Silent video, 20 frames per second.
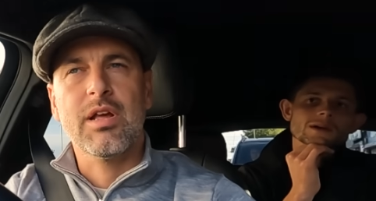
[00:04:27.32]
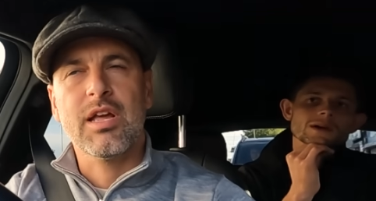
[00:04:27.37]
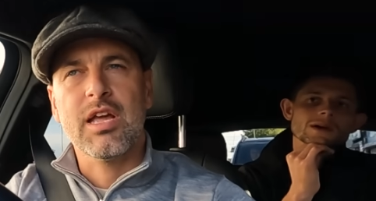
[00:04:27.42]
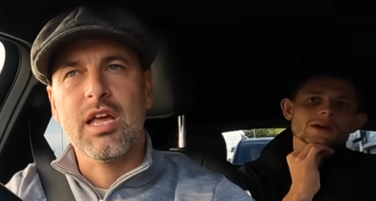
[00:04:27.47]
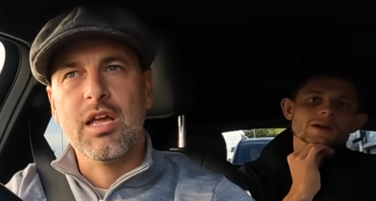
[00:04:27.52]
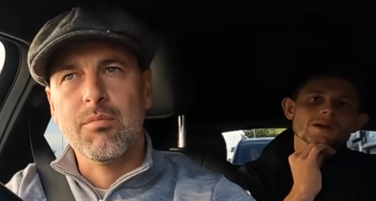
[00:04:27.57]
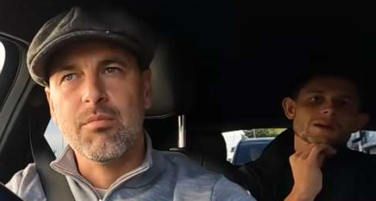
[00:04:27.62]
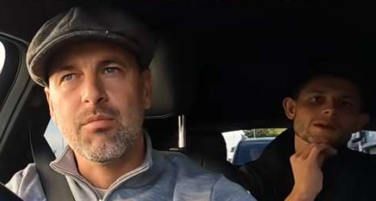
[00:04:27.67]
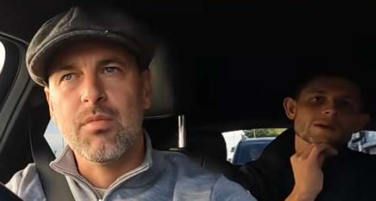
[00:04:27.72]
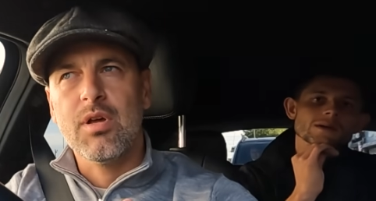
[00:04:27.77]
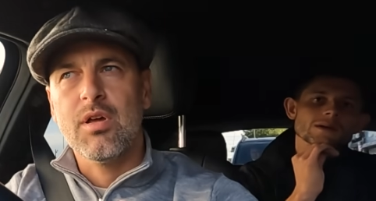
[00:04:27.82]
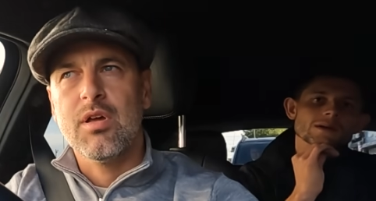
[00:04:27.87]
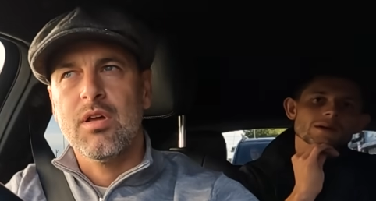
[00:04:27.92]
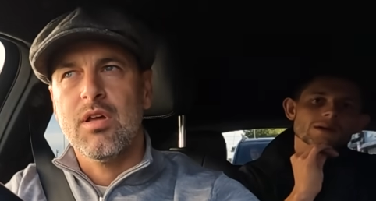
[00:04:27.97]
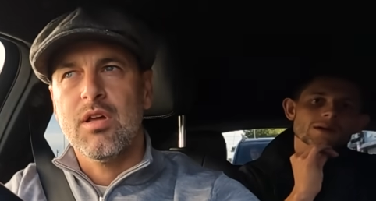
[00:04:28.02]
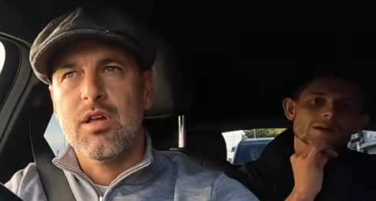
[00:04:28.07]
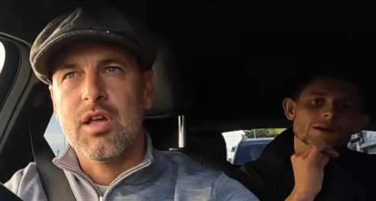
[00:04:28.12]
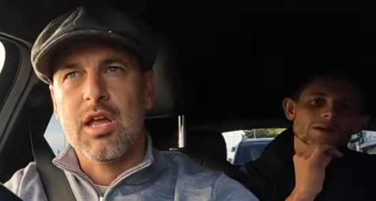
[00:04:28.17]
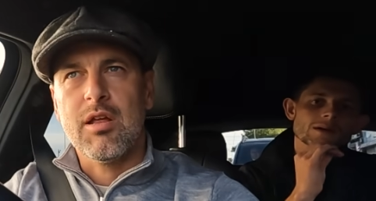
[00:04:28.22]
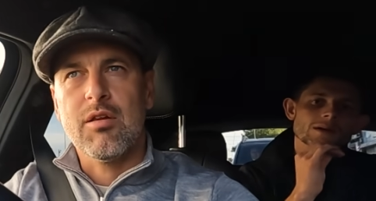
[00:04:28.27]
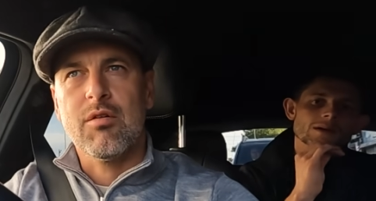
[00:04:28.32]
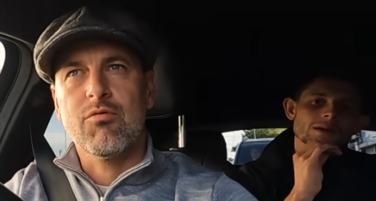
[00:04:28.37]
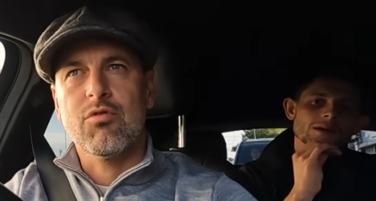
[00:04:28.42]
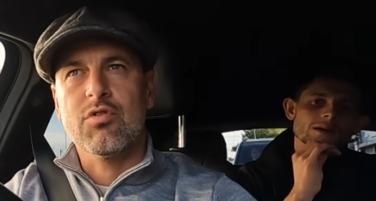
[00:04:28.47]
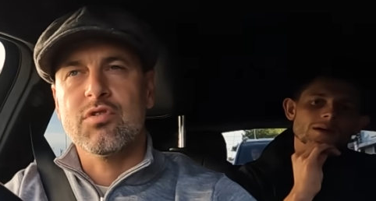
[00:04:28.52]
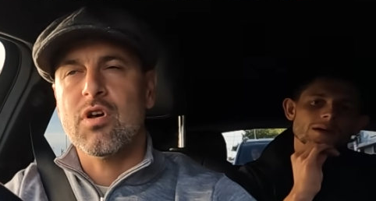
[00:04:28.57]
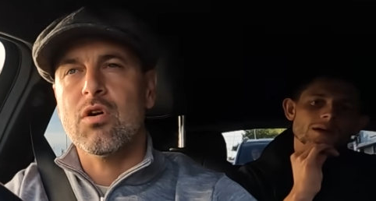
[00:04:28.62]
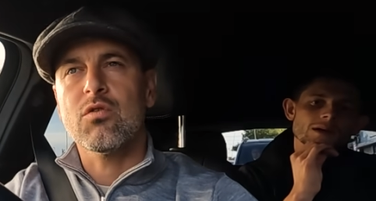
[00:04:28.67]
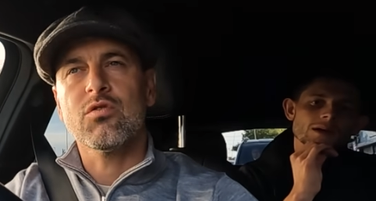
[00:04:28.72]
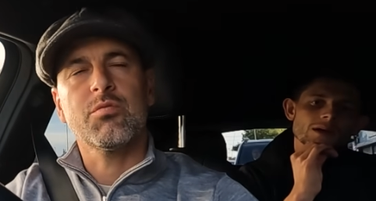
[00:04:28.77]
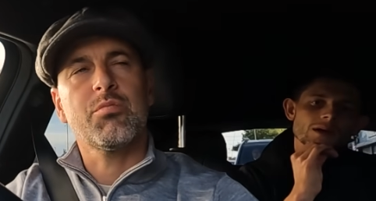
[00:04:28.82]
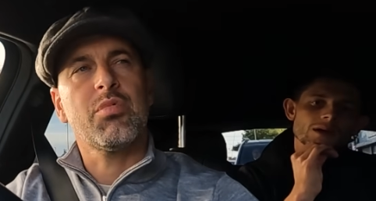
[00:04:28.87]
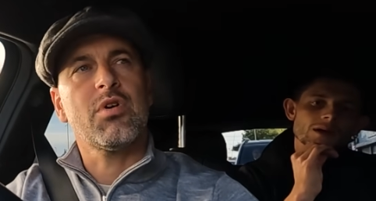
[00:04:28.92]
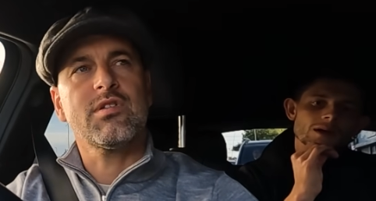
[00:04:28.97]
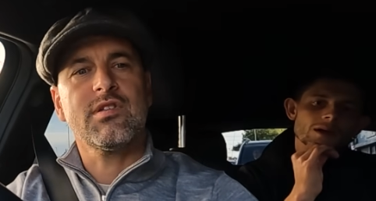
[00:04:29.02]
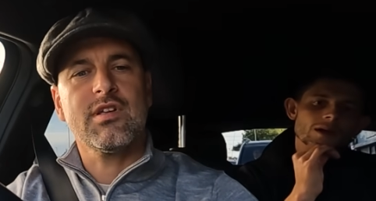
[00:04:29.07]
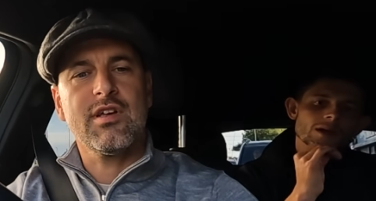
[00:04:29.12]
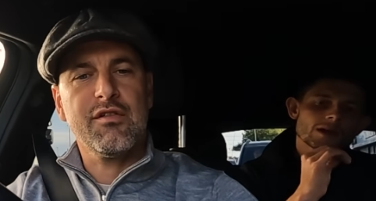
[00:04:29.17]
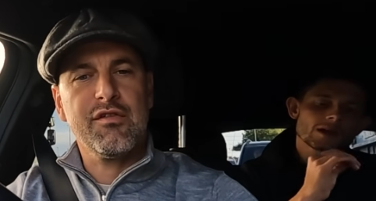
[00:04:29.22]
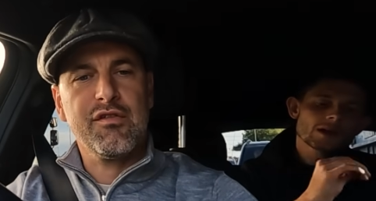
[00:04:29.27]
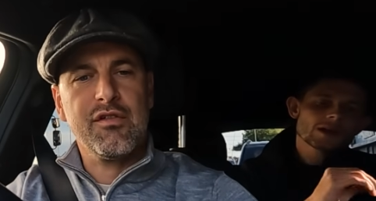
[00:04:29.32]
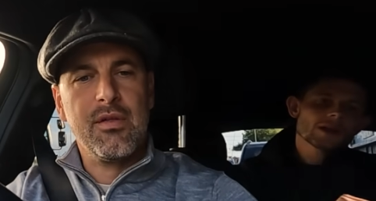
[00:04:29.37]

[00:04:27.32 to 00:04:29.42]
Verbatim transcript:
Speaker 1: keep keep the results positive.